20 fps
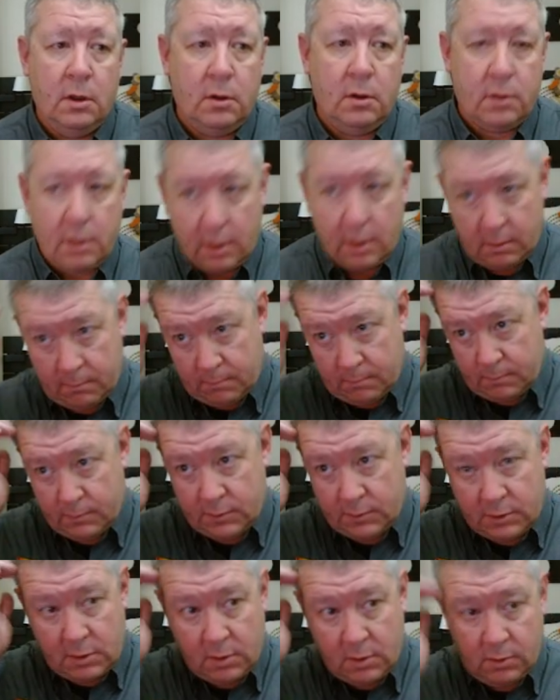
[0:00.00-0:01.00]
Okay,
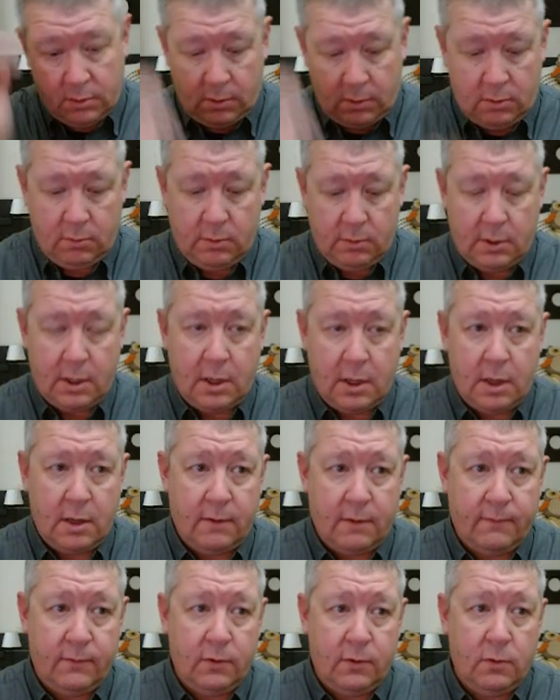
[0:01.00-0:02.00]
so you would
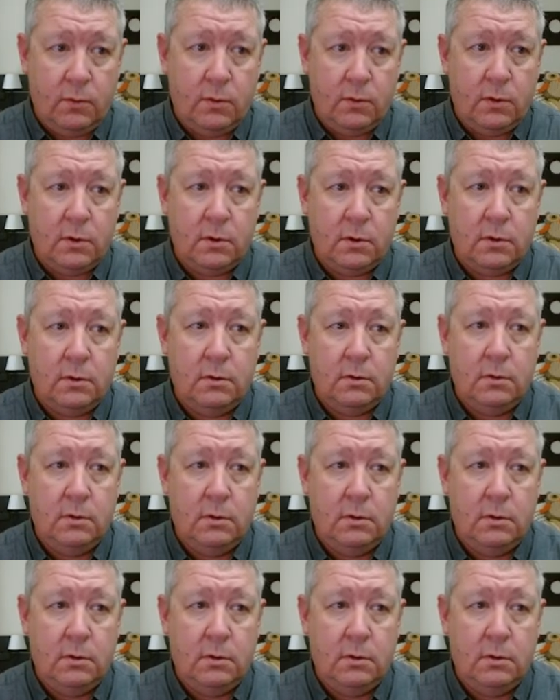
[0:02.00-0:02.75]
have your